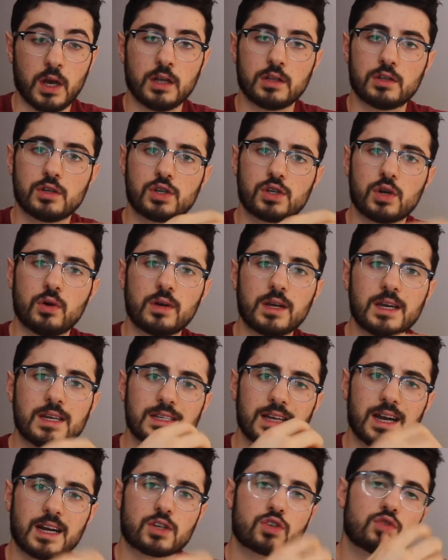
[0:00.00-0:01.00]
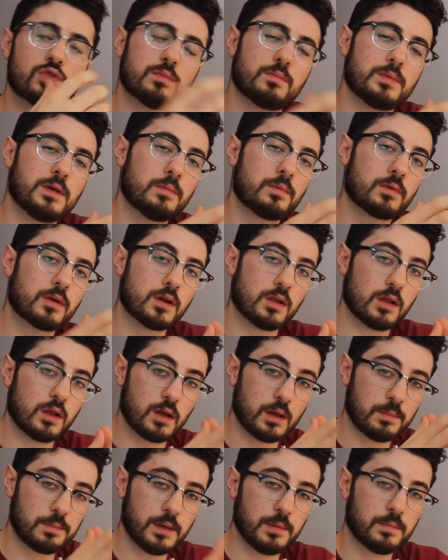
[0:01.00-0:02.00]
to showcase actual
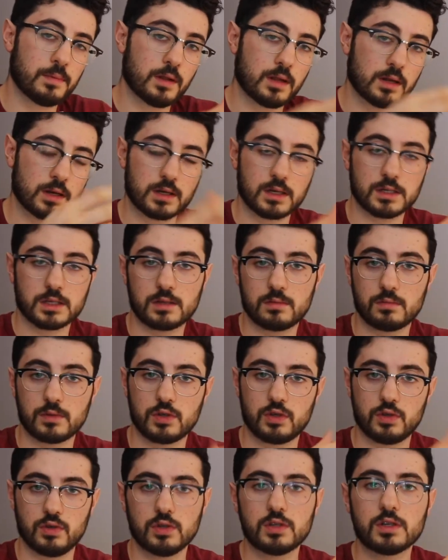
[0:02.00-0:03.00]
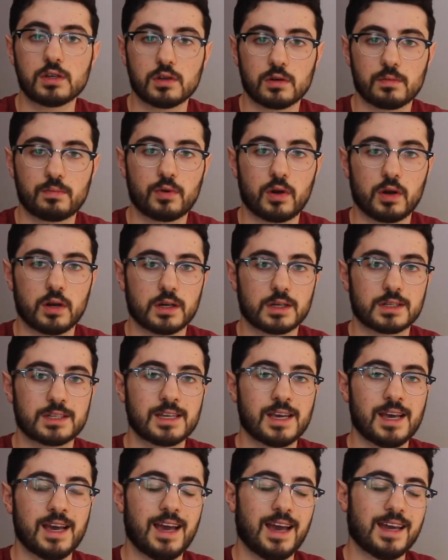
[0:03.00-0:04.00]
people and customers using your products,